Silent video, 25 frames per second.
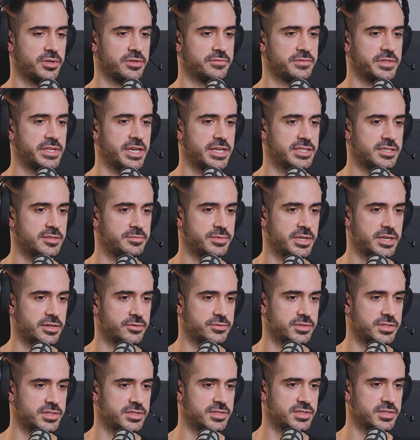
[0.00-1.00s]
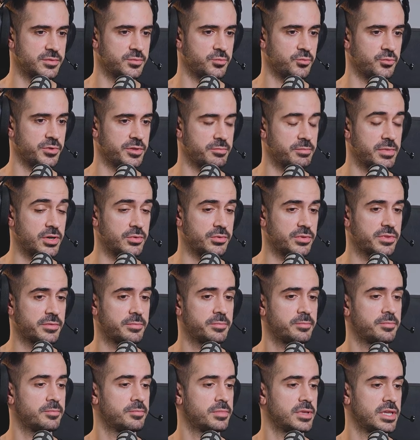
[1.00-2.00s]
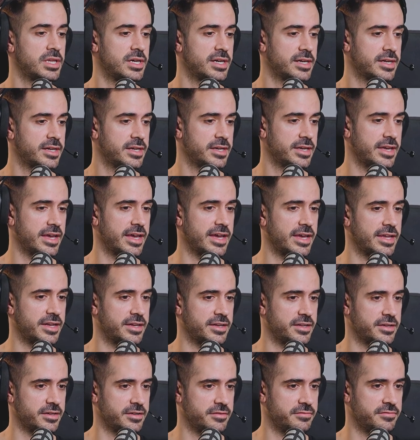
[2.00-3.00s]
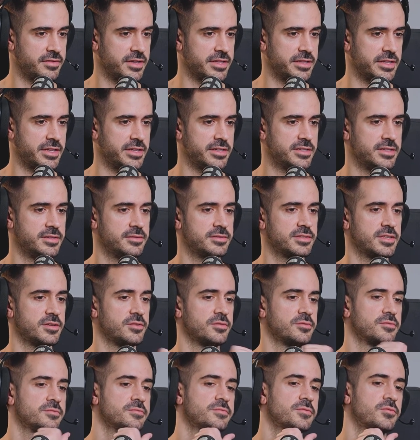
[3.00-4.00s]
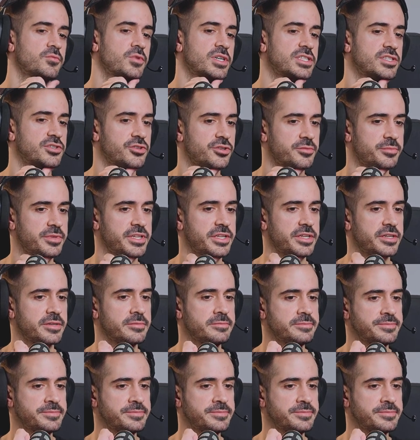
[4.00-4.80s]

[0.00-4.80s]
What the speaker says: of the ICP ecosystem with both Plug and Funded? So what's your opinion?